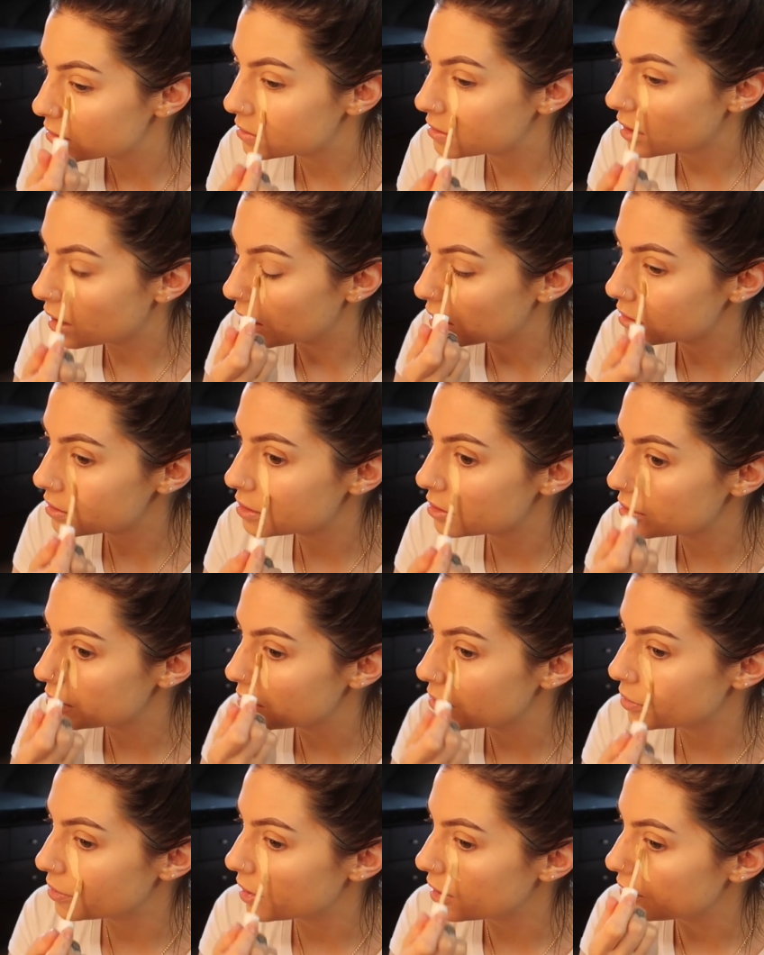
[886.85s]
talk to
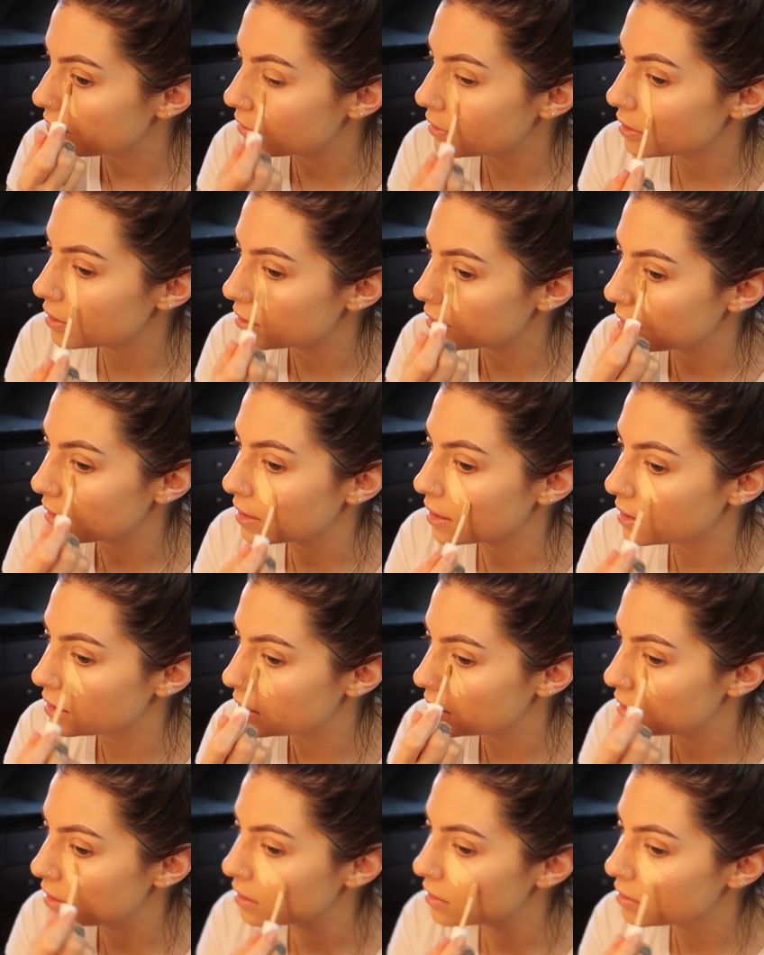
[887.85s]
or whatever, like I
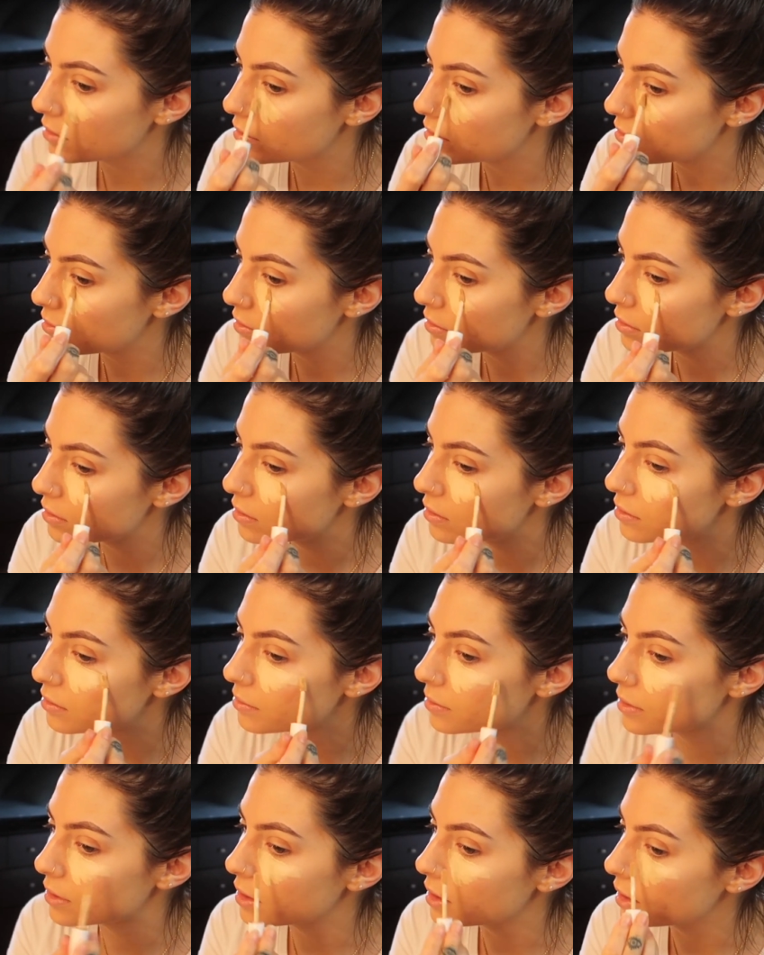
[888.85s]
didn't
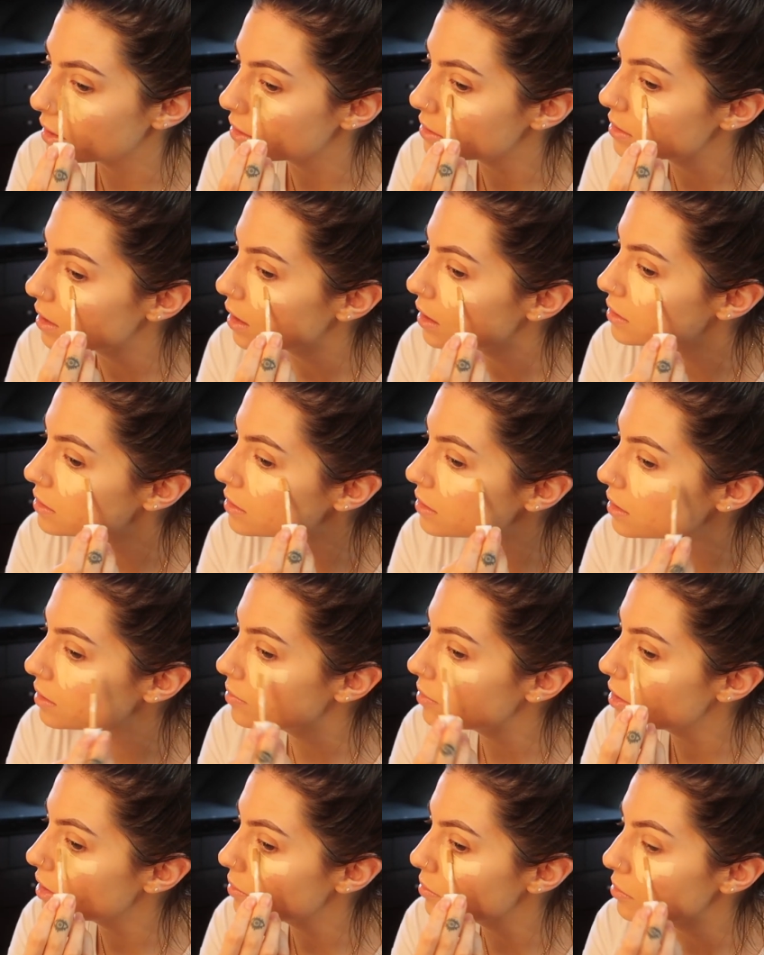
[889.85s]
really like talk to
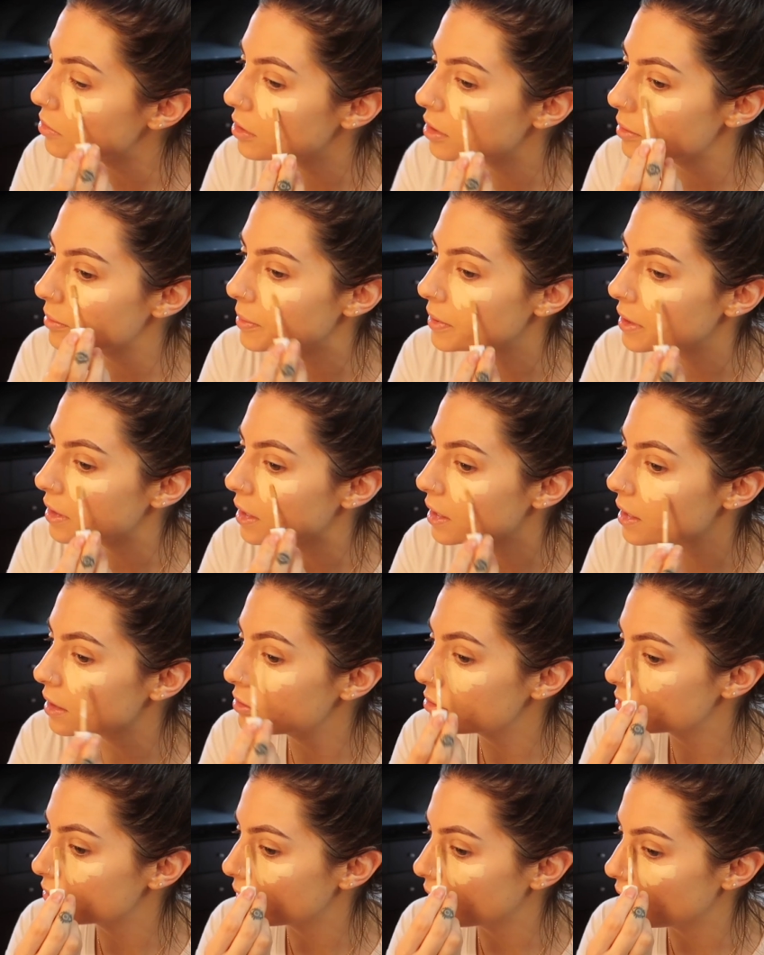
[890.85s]
them anymore, but like it
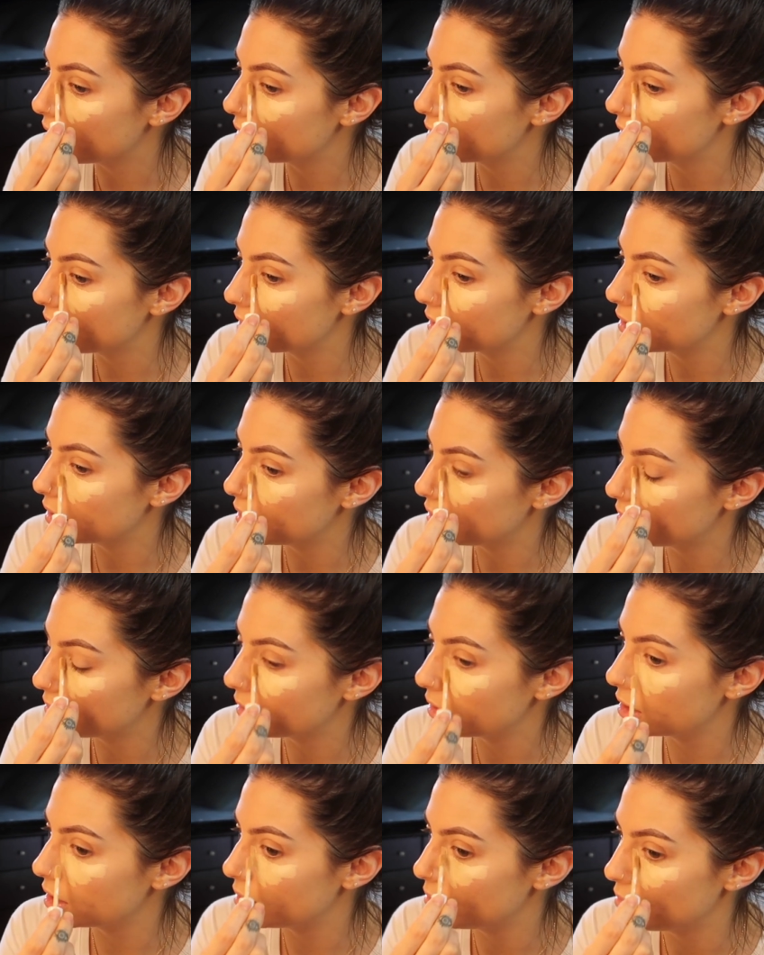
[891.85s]
was fine. Like I
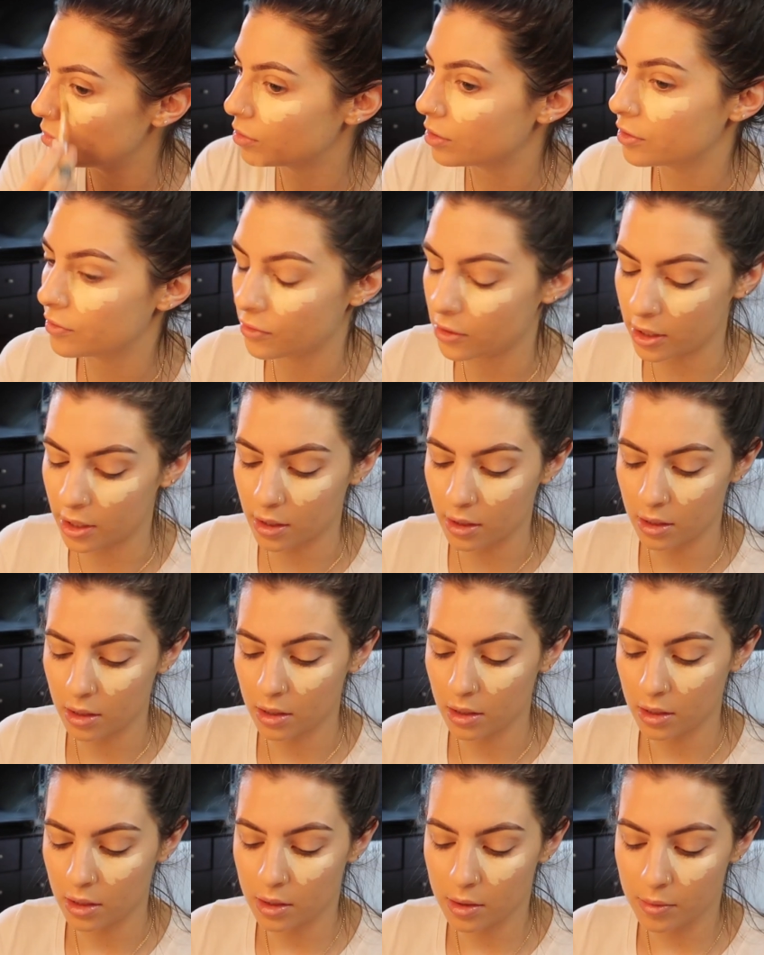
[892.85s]
don't care. I'm more of like
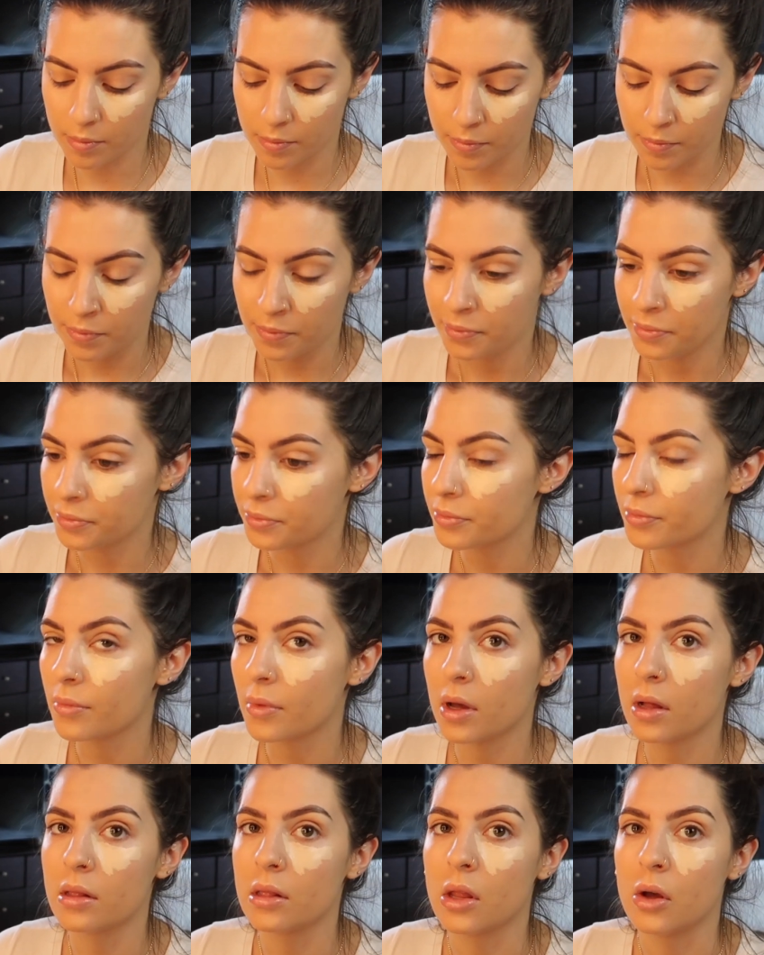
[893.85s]

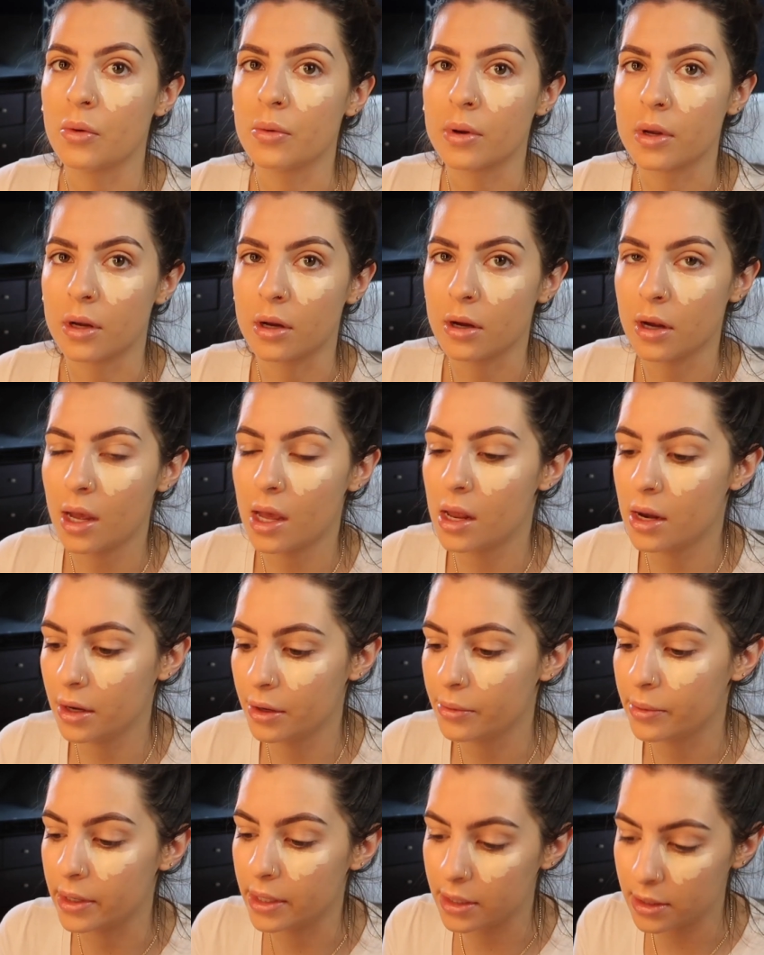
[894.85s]
a loner
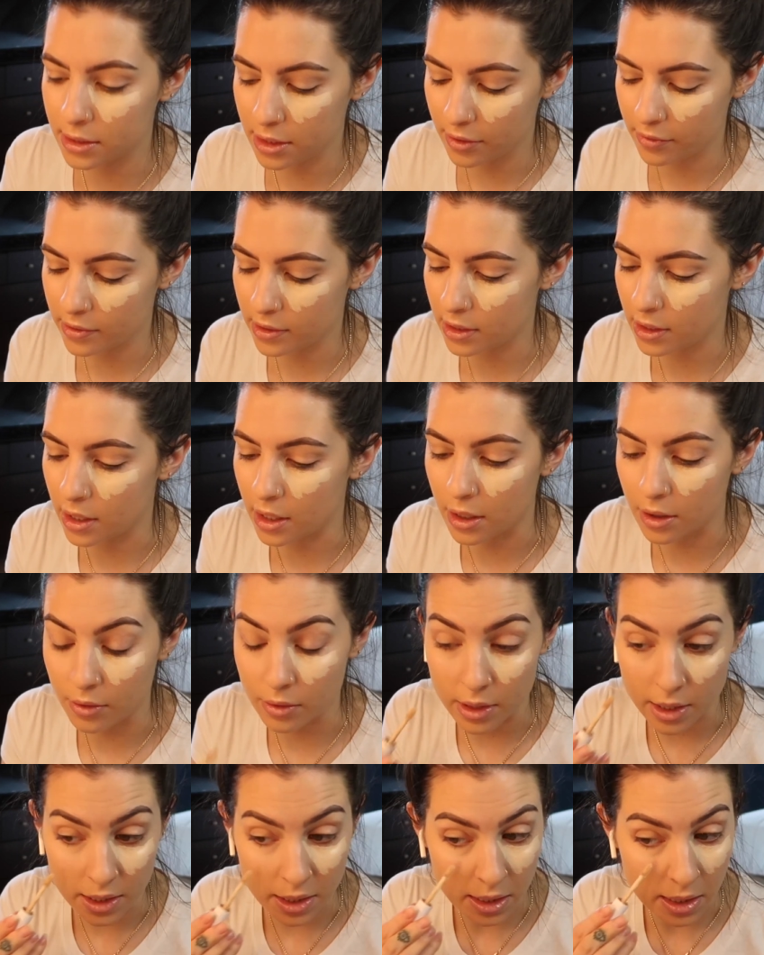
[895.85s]
anyways, even
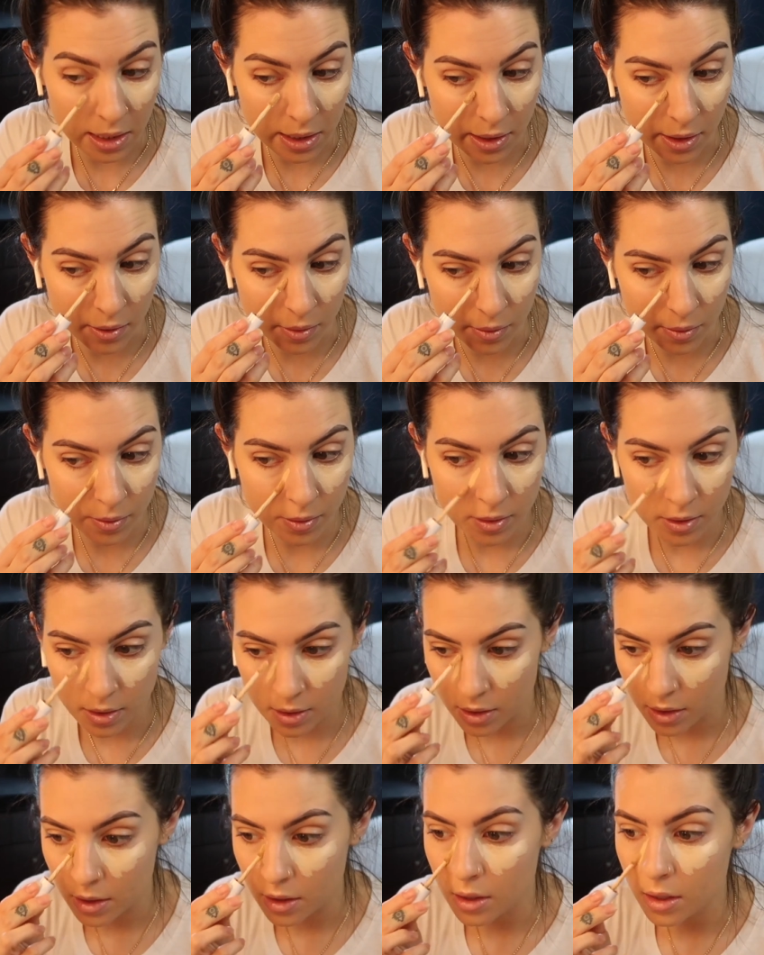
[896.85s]
now. Like I don't
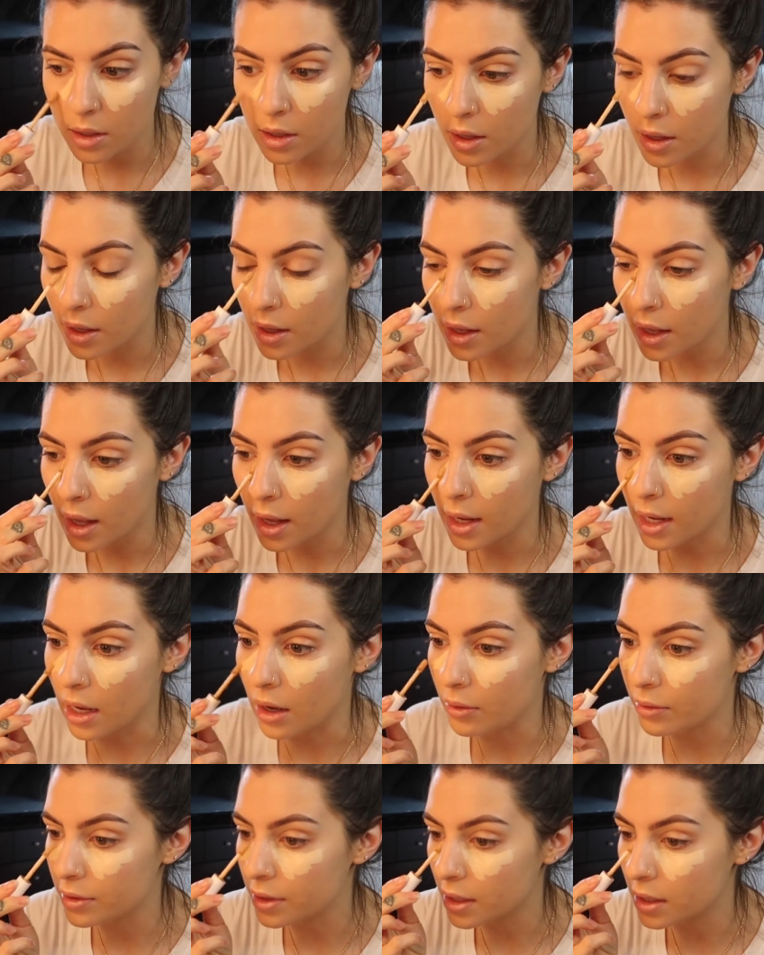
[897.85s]
hang
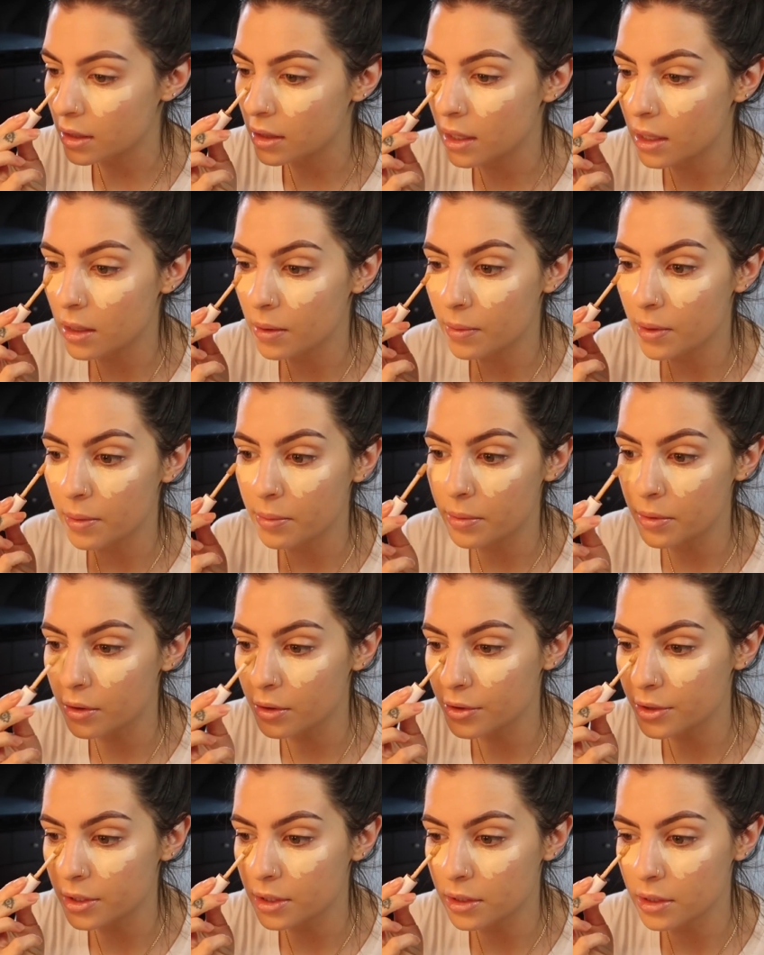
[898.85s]
out with like a lot of people
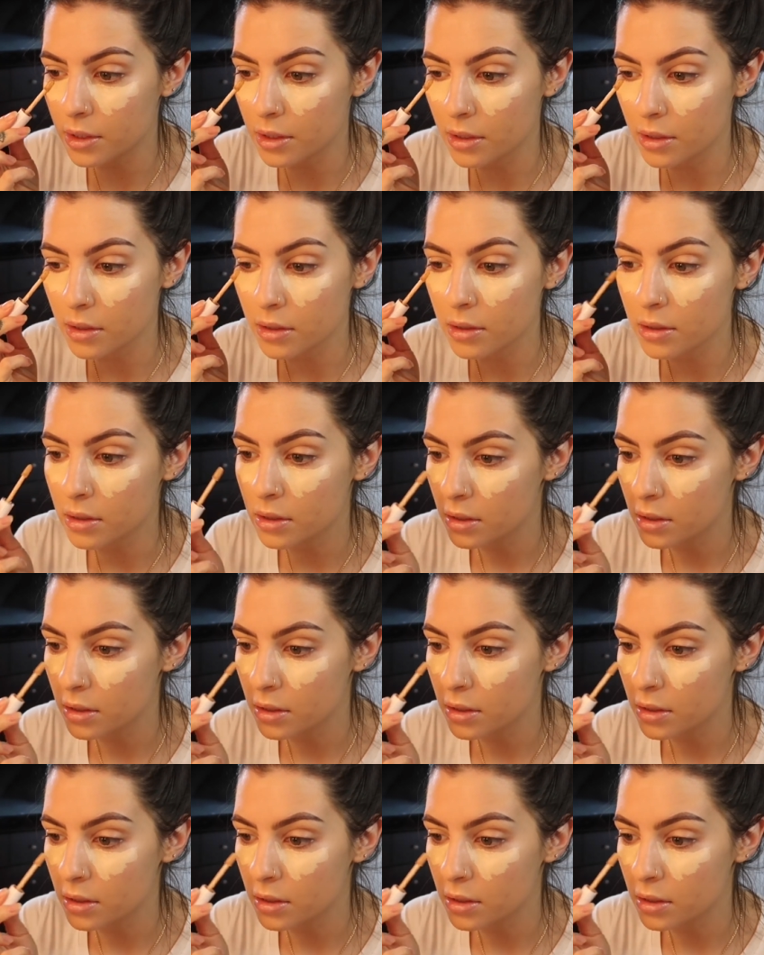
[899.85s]
or anything.